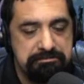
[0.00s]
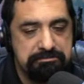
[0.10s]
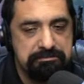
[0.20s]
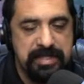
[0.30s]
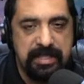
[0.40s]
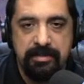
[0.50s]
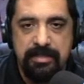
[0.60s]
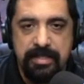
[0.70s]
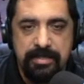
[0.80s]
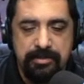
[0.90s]
Now
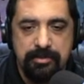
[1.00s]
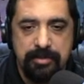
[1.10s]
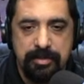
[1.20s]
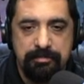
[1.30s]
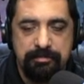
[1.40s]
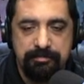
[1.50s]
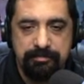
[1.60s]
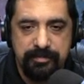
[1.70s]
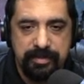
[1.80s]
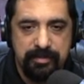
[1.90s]
this chord,
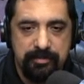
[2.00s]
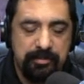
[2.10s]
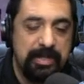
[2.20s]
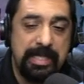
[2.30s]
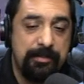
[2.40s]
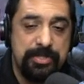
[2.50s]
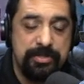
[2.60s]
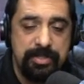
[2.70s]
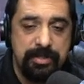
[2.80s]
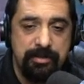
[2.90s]
again, I'm just using
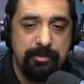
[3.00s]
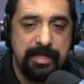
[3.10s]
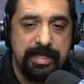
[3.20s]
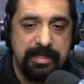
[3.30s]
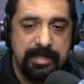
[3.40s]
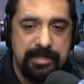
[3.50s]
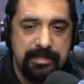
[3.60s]
all the white keys.